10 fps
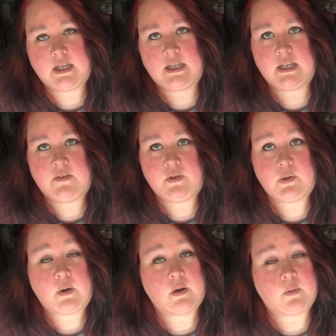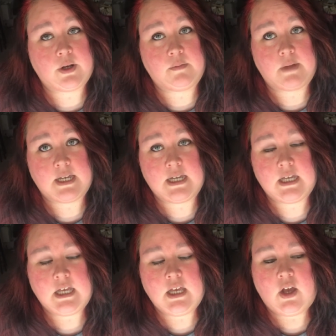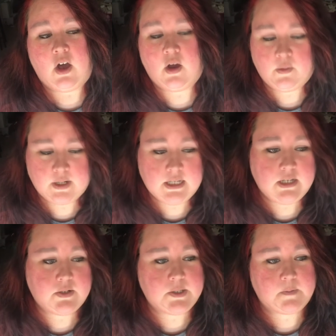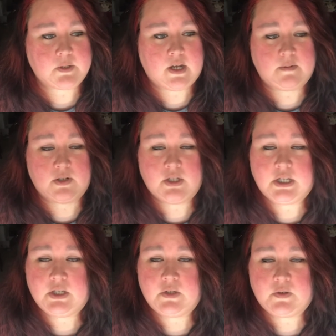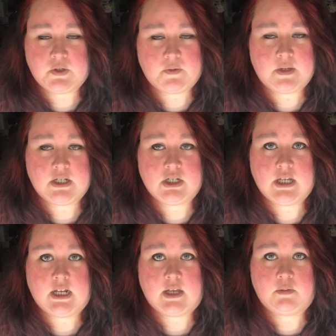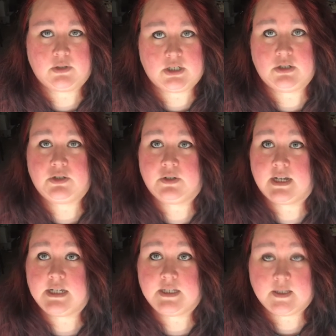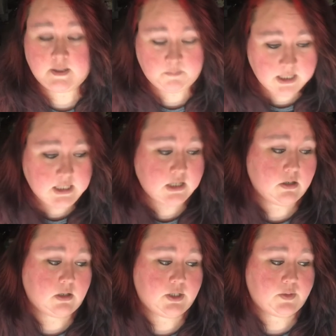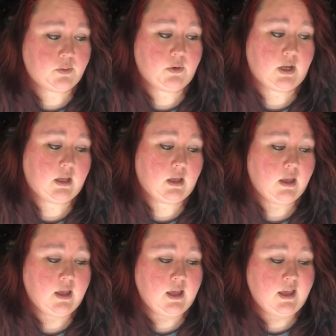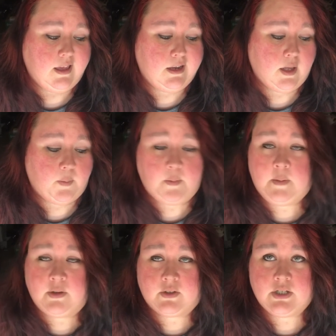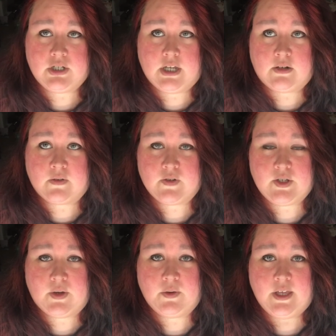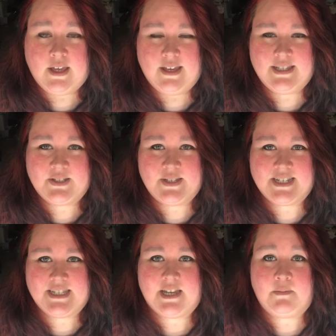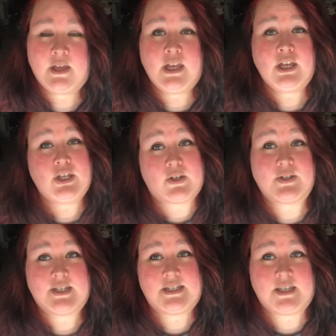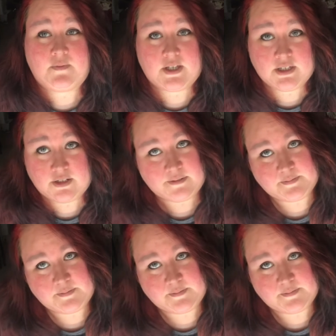And if you are one of my already here subscribers, thank you so much. And I appreciate you guys being here and supporting and helping me build this channel. So until next time, y'all stay safe out there.